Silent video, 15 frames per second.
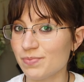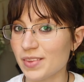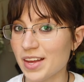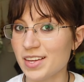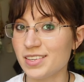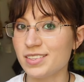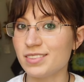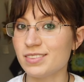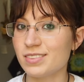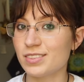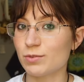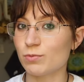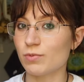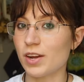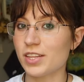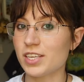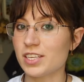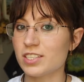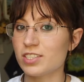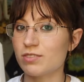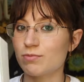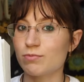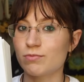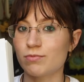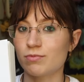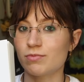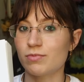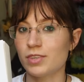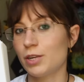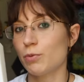and I think it's
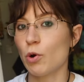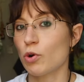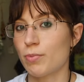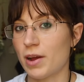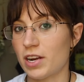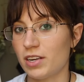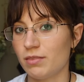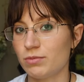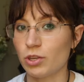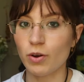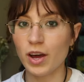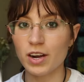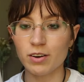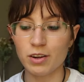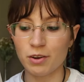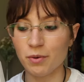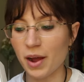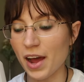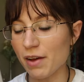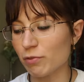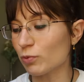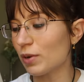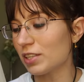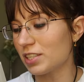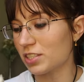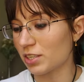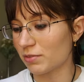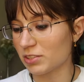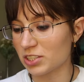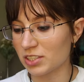he wrote about it. So I don't know. I haven't read this
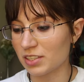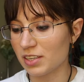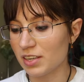obviously.